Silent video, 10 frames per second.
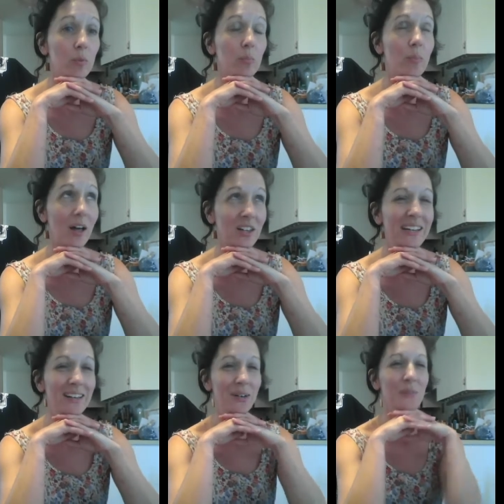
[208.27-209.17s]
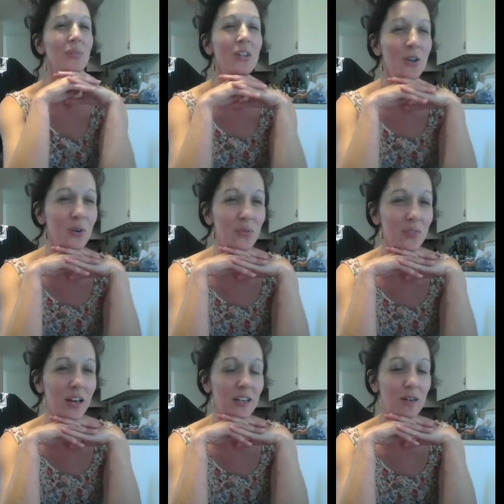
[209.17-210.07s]
belly.
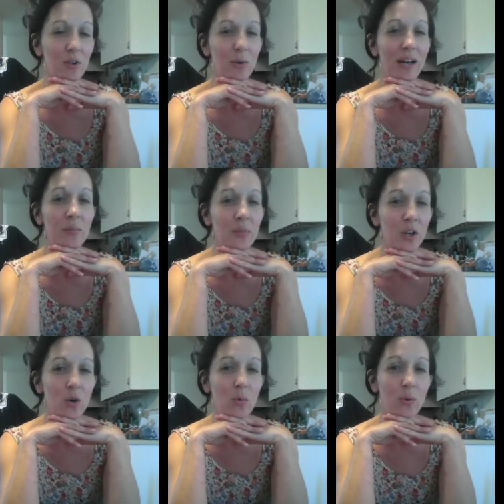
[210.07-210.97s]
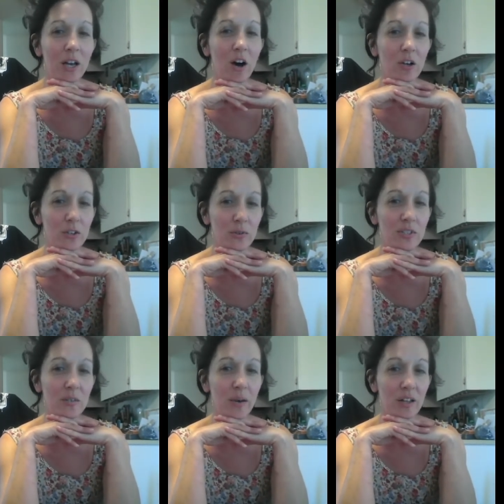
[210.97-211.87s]
I gave it away. We all used
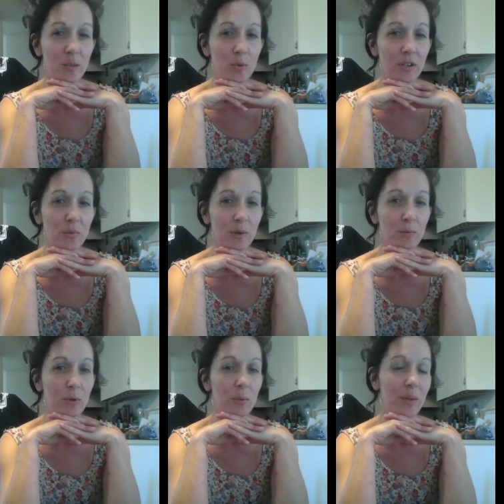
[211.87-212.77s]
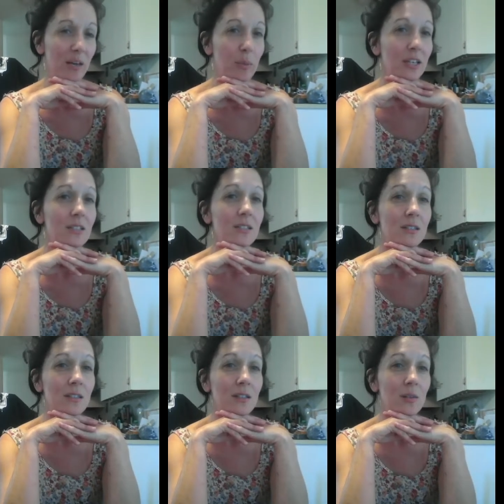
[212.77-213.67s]
to belly breathe when we were babies.
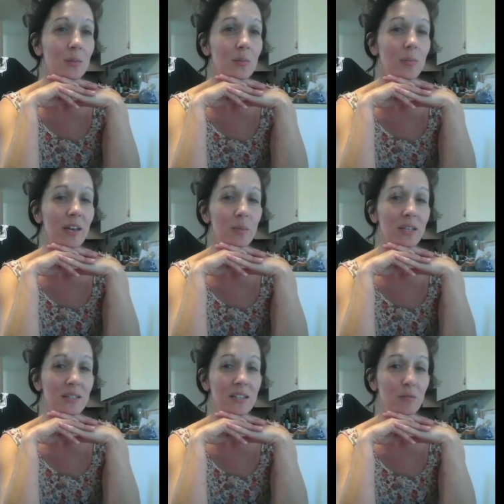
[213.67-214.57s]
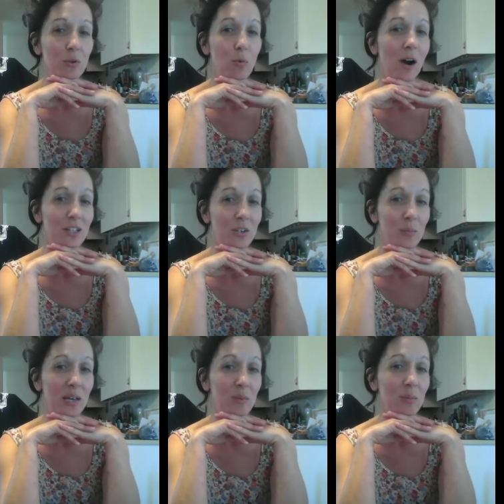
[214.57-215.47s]
Babies, if you watch a
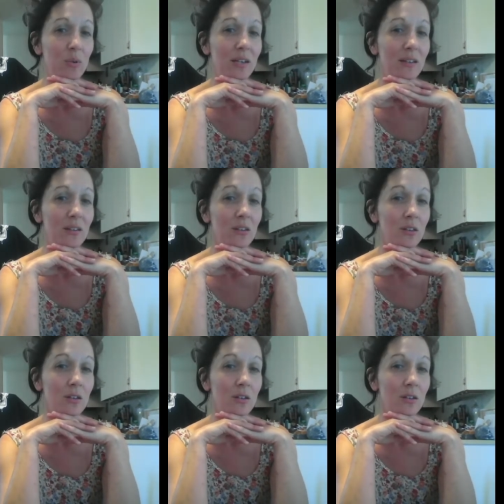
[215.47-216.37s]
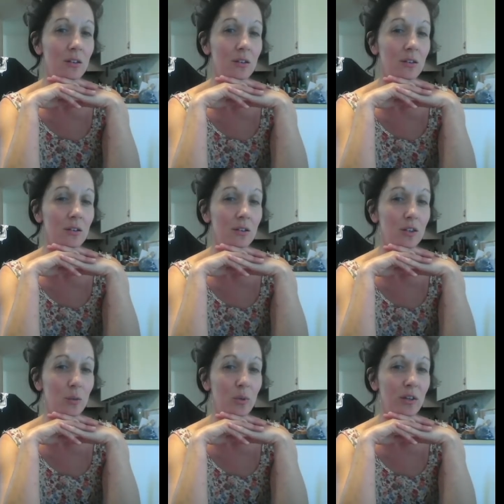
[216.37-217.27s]
baby breathe,
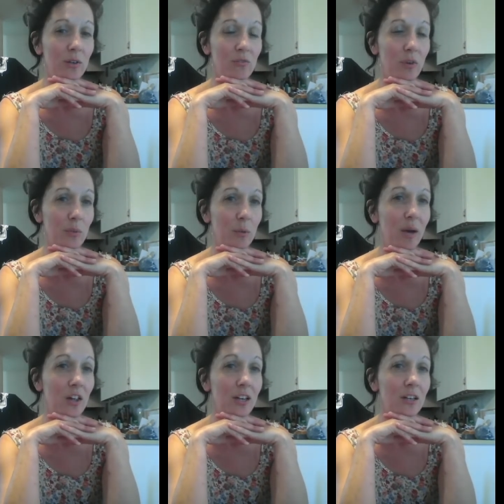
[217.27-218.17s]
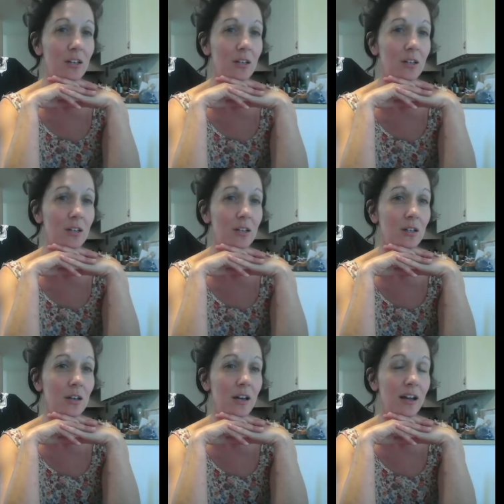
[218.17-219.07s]
they're breathing from their belly.
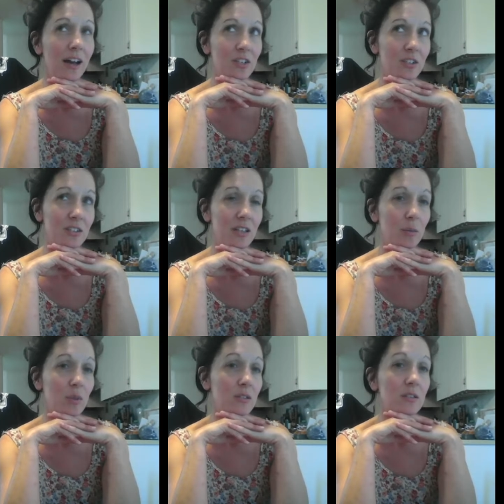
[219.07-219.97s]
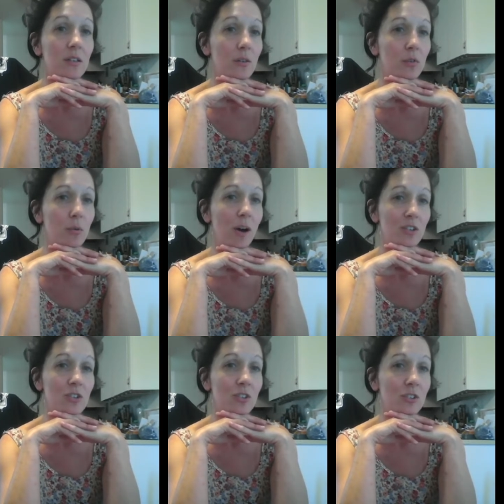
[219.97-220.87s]
And actually, same as if you watch
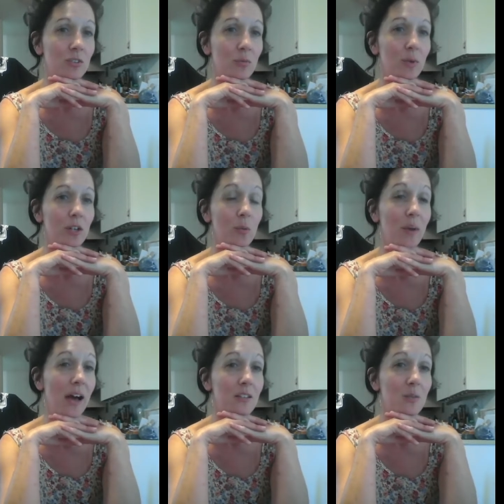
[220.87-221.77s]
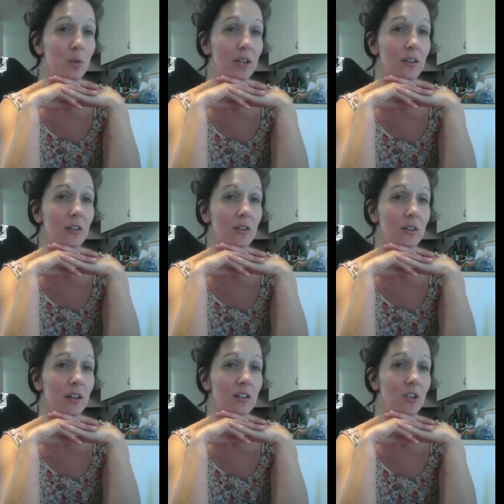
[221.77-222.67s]
one of your pets breathe,
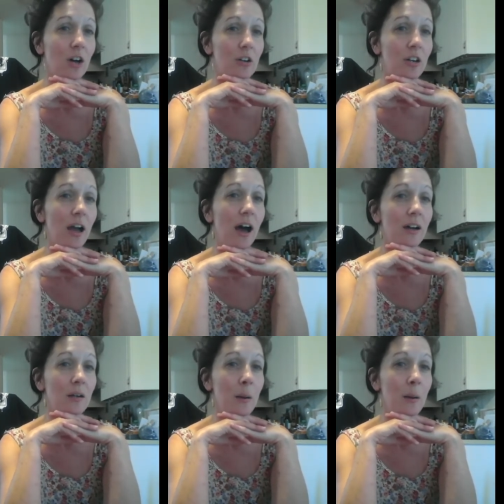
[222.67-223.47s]
like a dog or a cat,